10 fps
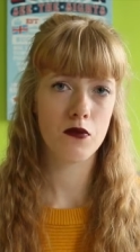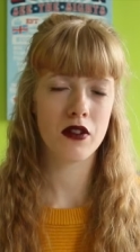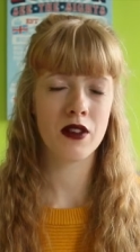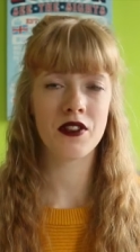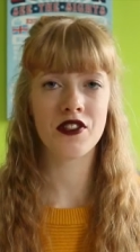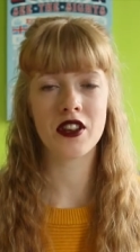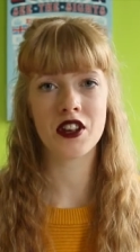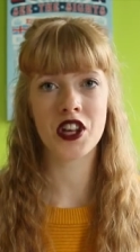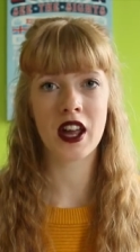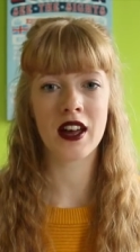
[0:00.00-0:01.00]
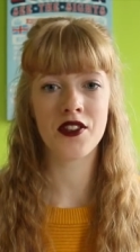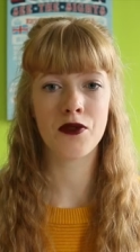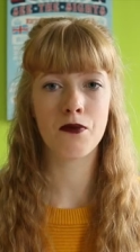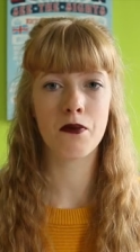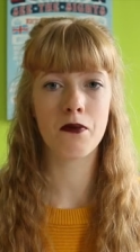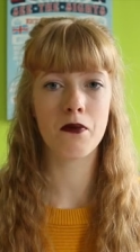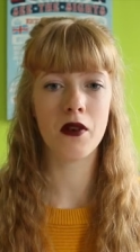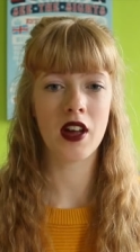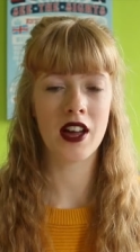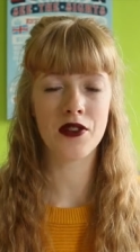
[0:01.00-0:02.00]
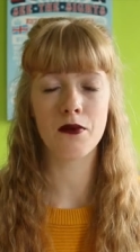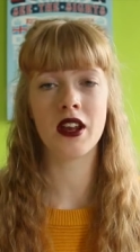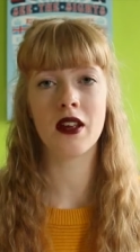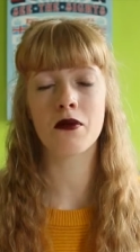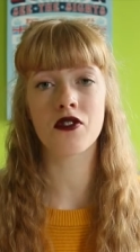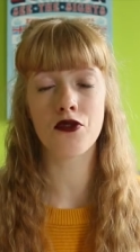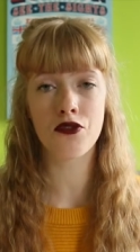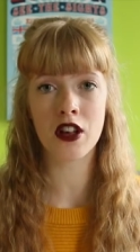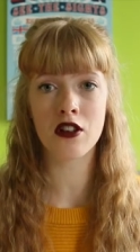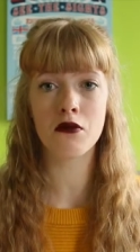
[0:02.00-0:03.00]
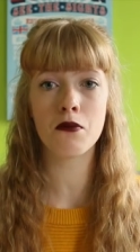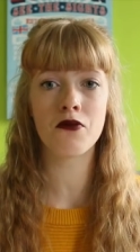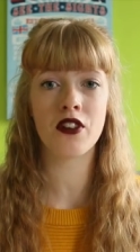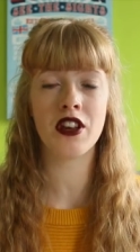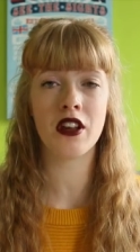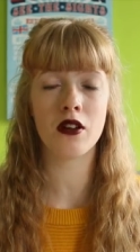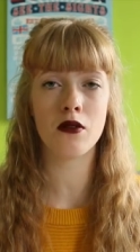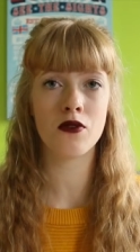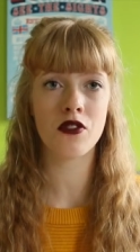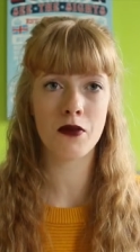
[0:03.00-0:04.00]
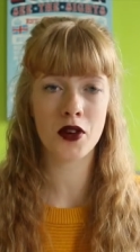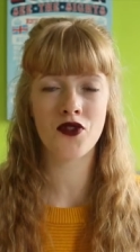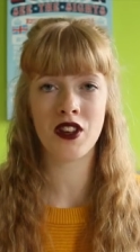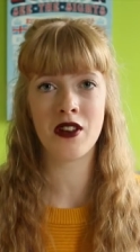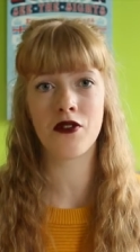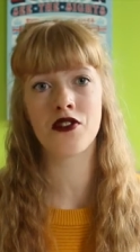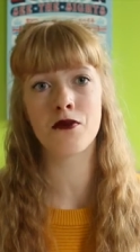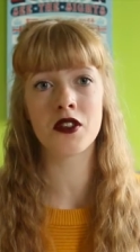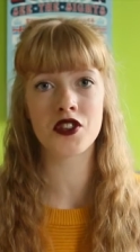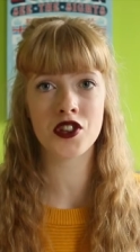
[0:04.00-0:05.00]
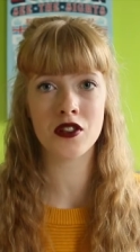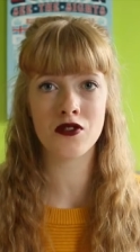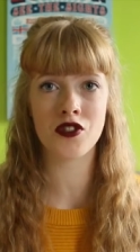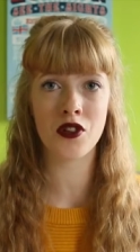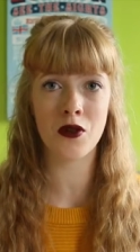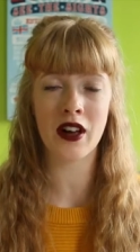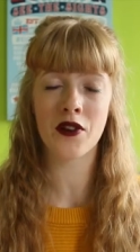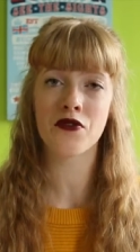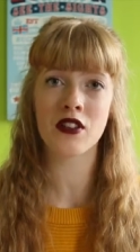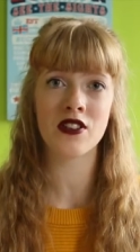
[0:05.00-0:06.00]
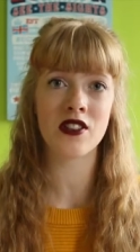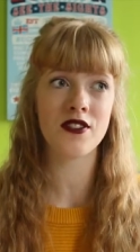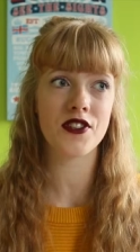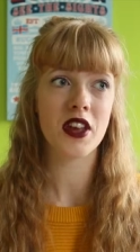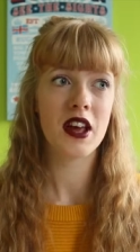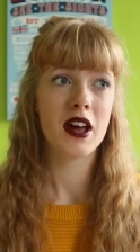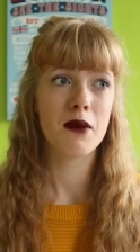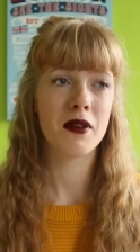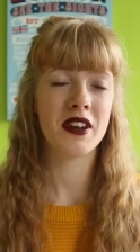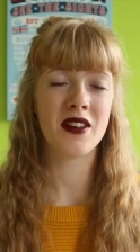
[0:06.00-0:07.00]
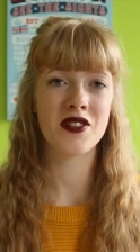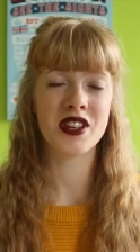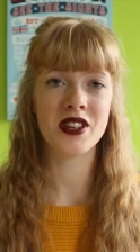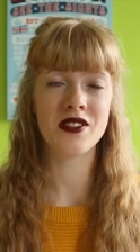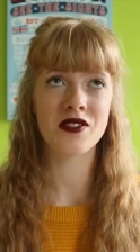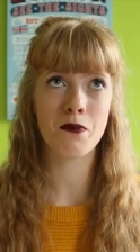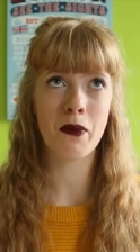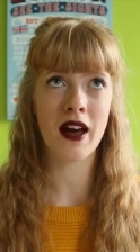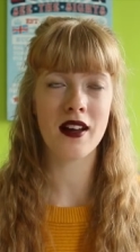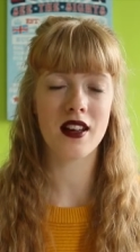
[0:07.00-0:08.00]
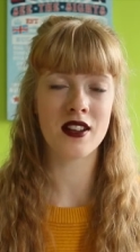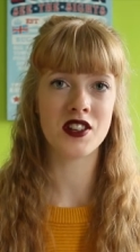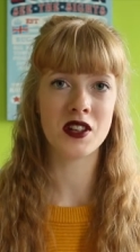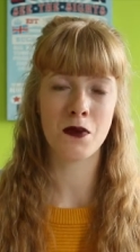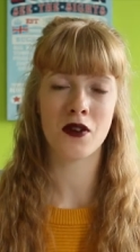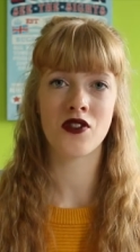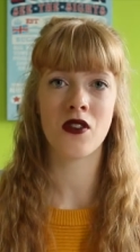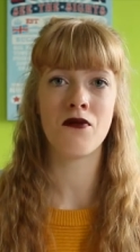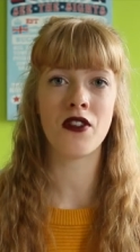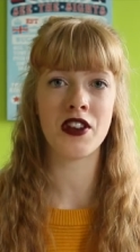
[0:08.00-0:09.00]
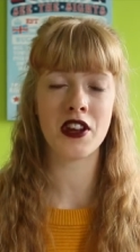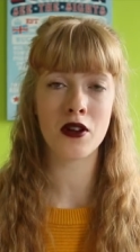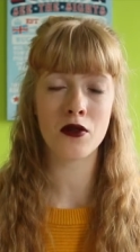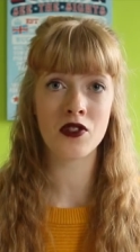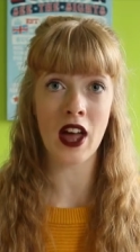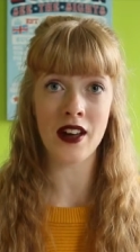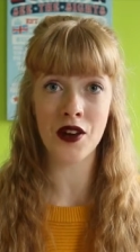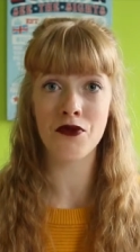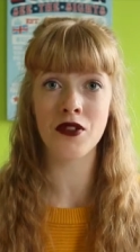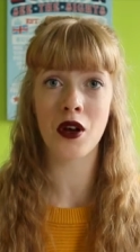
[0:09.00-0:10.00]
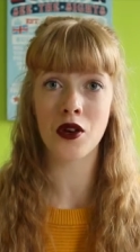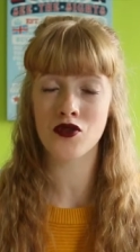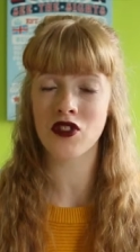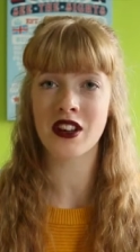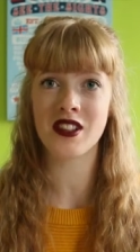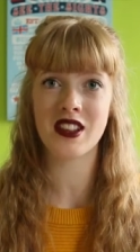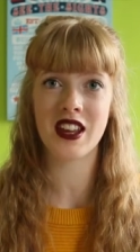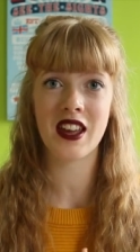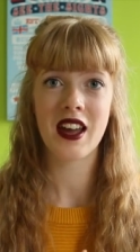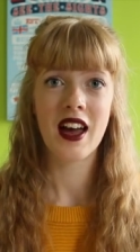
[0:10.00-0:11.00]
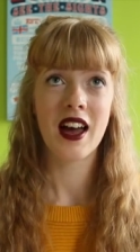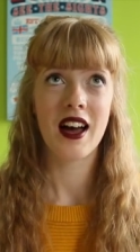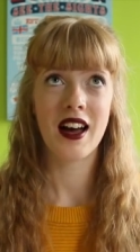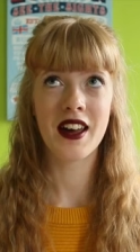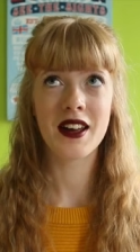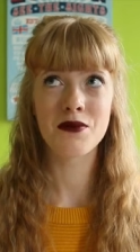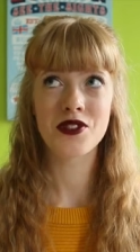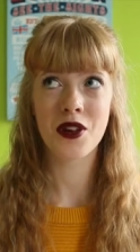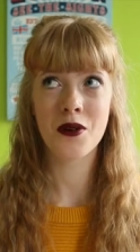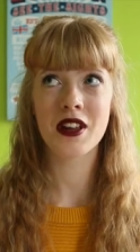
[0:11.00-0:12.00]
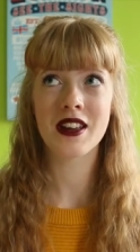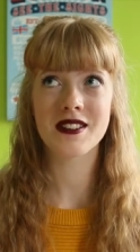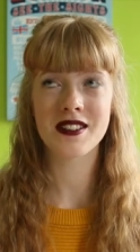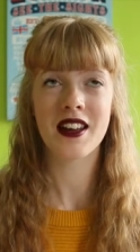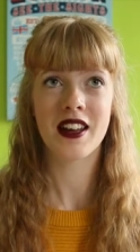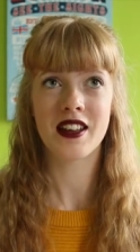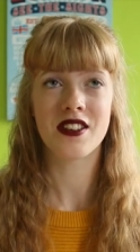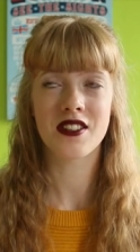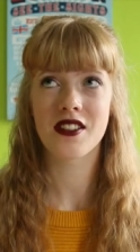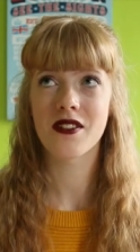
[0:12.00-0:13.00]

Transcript: previously she hasn't been able to film videos and post videos as much due to health reasons, but now she's back and she's posting videos and vlogs regularly, and I am so excited